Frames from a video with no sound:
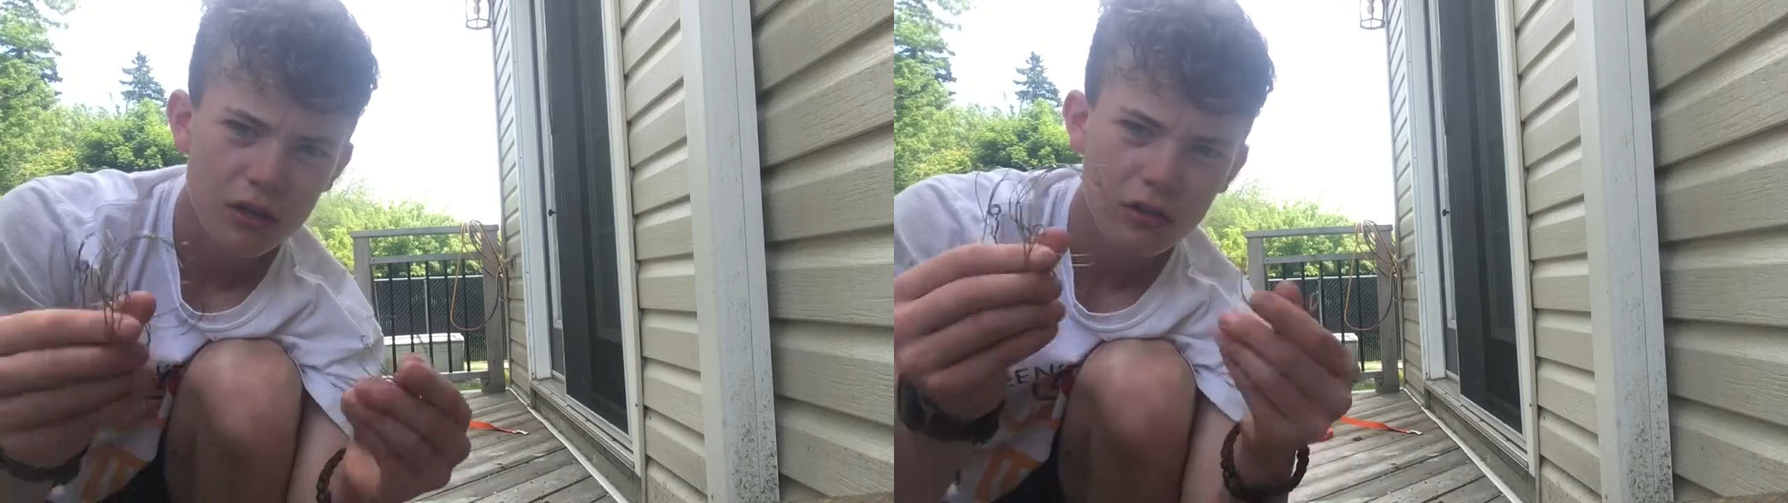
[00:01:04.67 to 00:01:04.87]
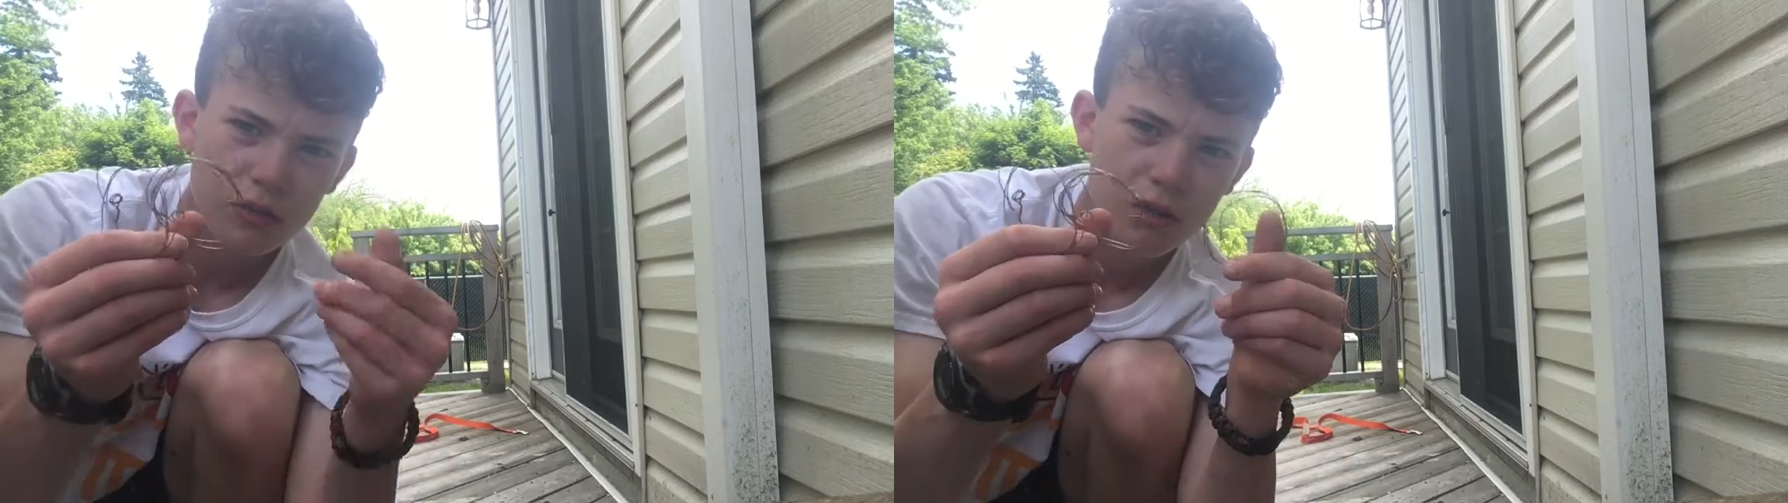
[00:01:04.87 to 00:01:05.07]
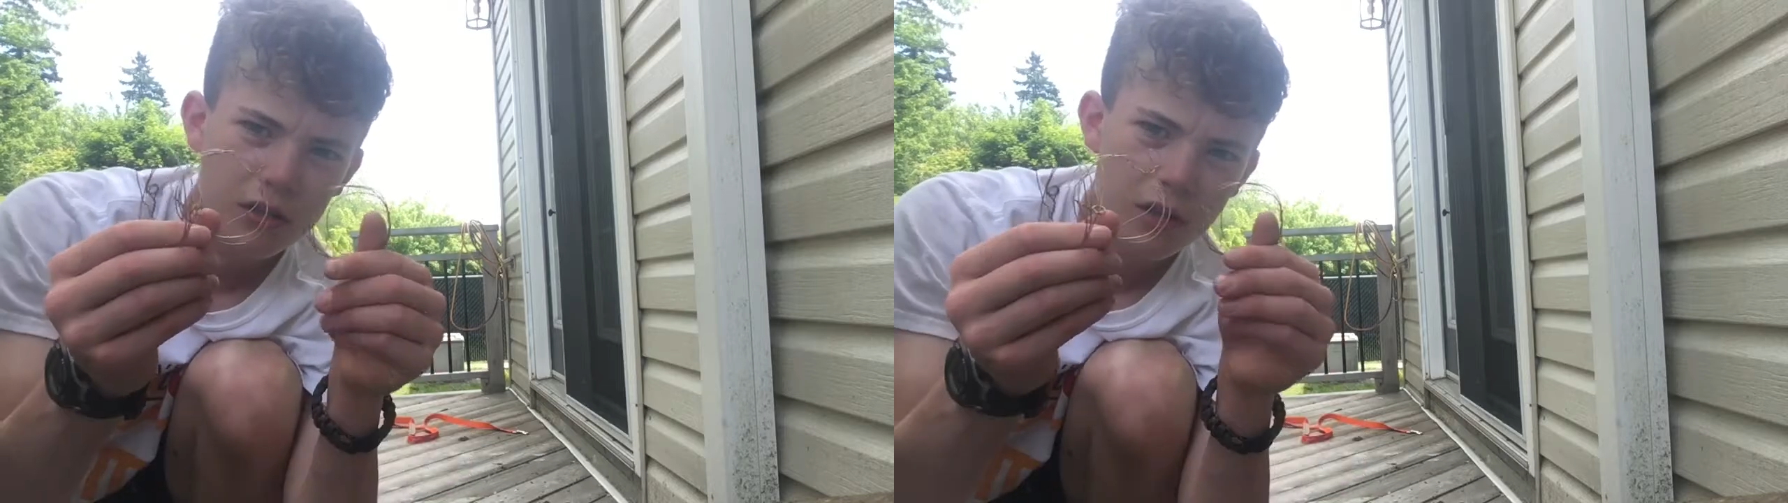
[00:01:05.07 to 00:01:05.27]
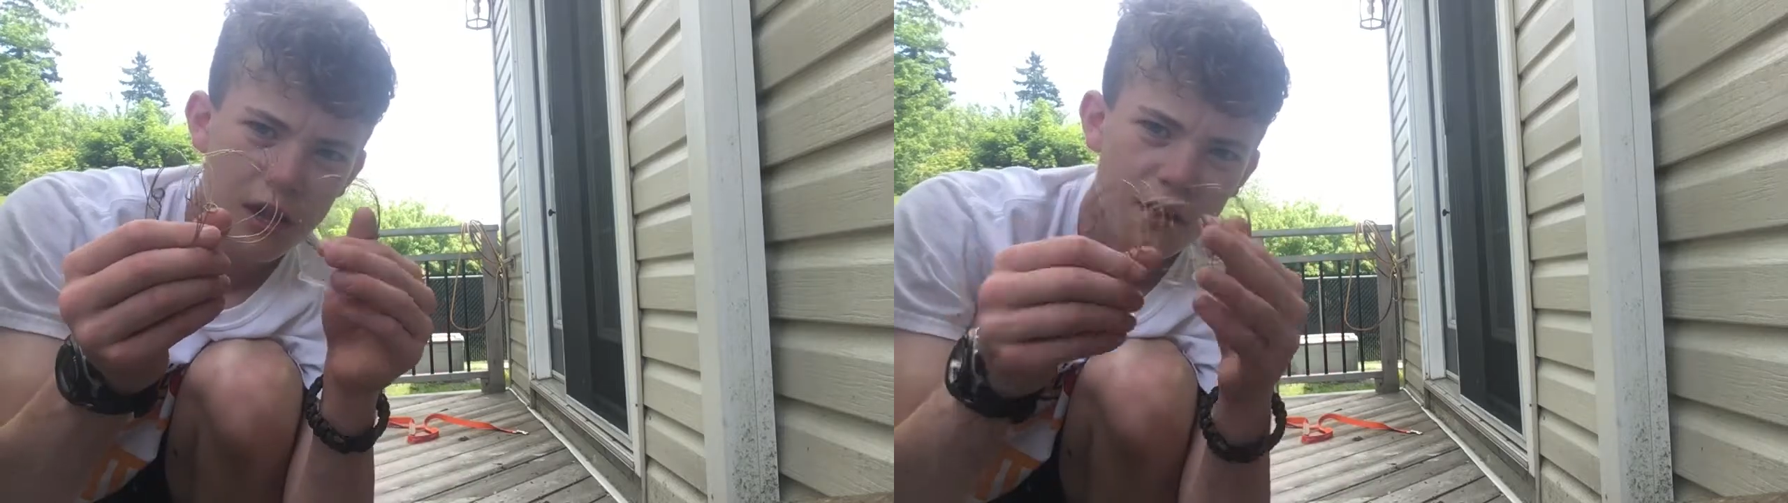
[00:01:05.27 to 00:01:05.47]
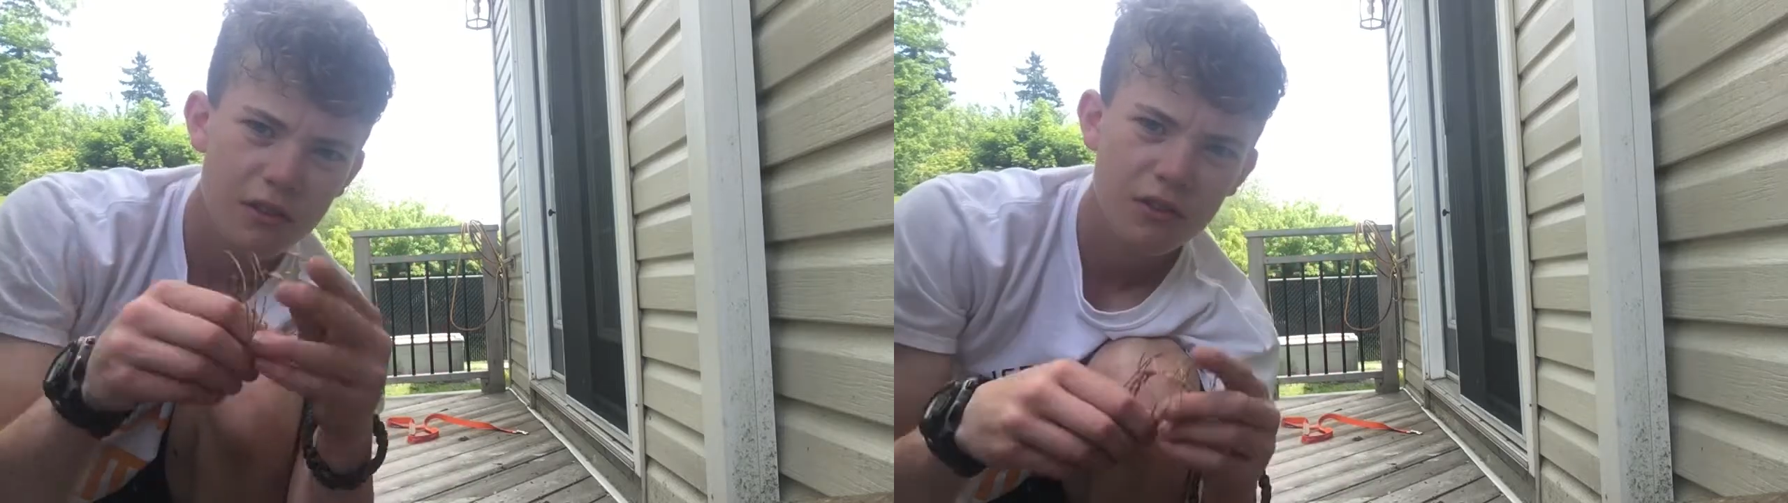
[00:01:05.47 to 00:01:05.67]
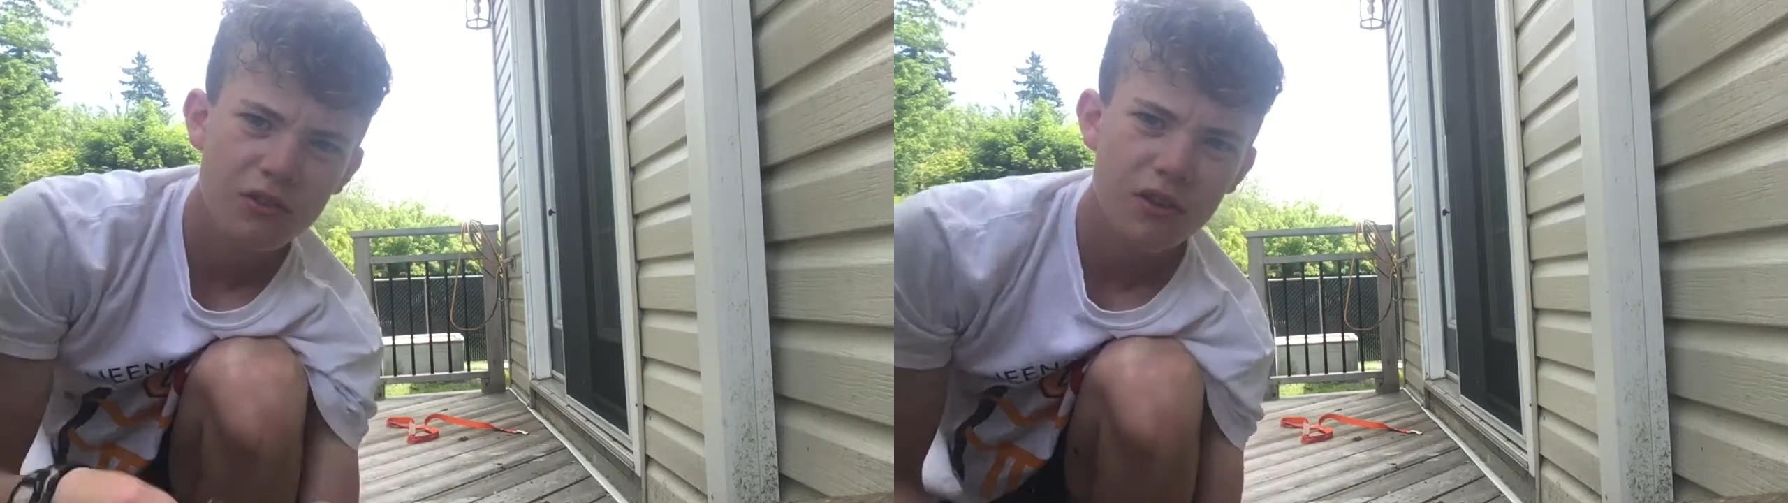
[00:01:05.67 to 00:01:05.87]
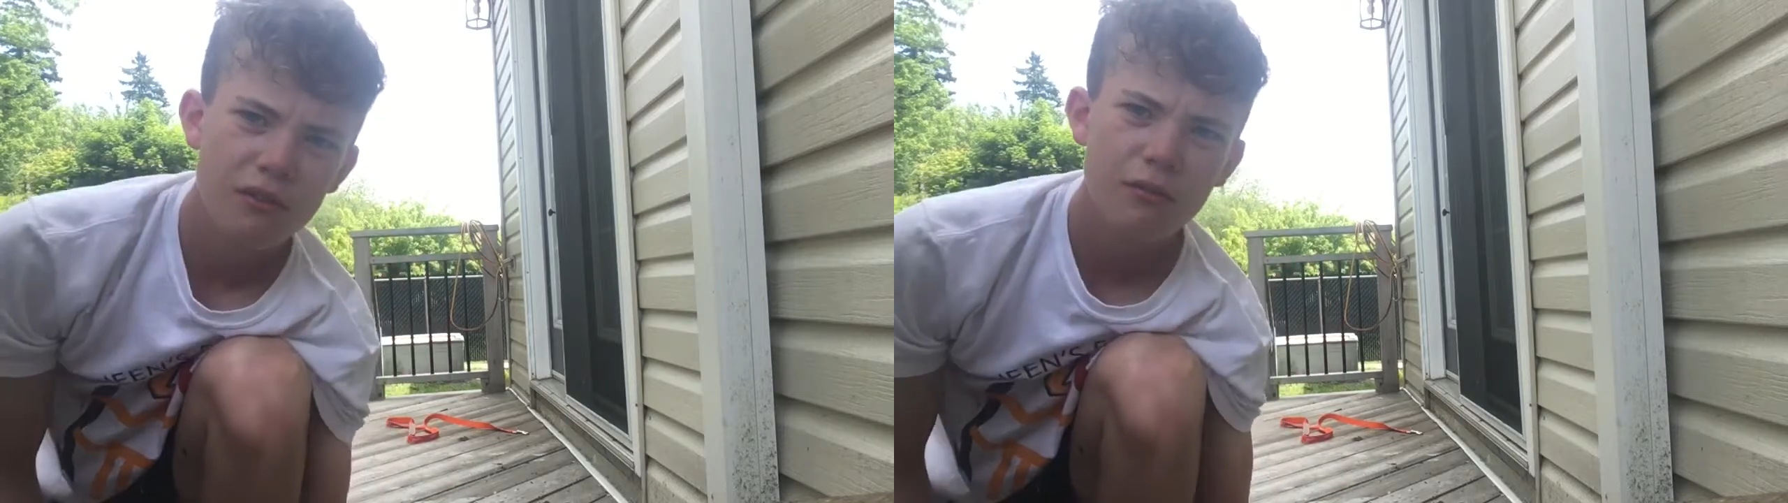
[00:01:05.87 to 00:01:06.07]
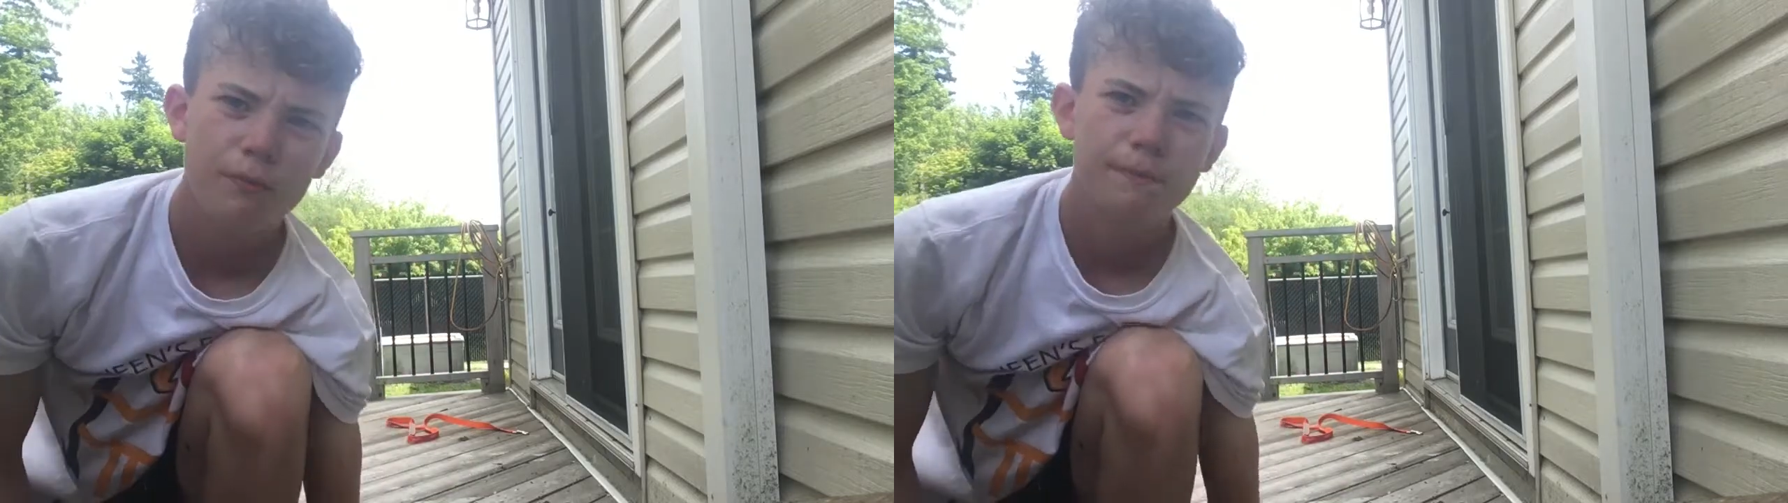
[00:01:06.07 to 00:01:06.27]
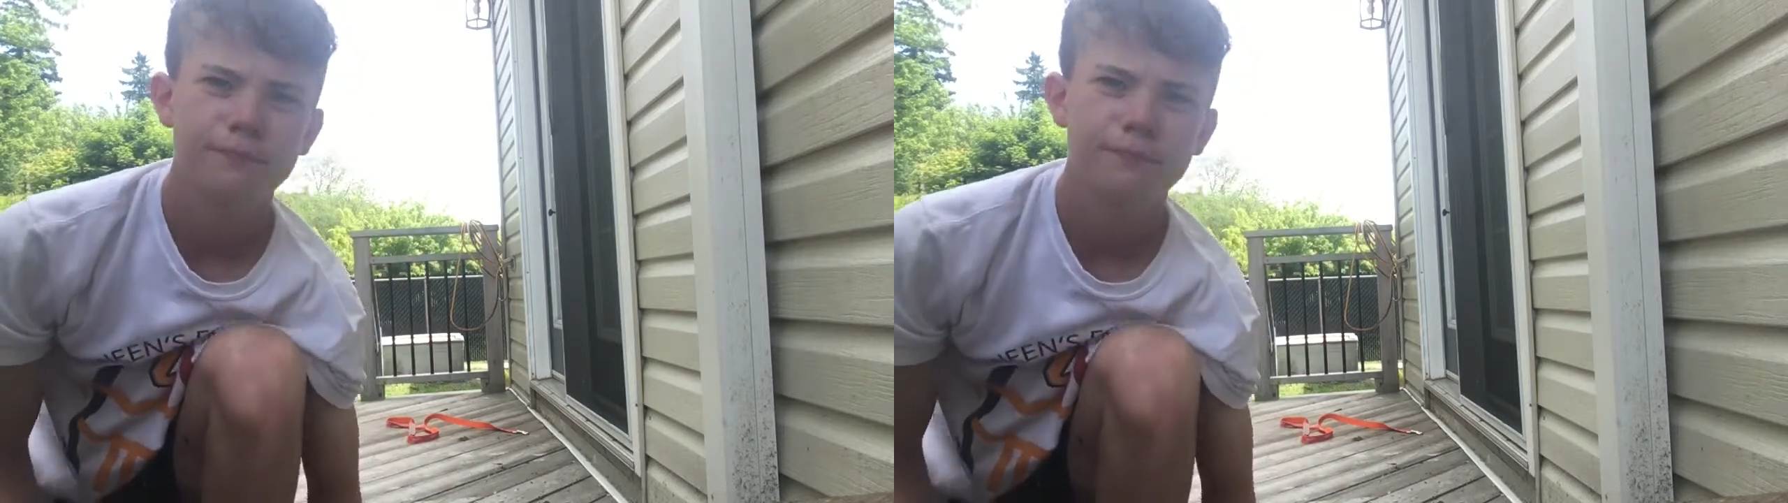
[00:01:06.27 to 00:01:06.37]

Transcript: good length and stuff.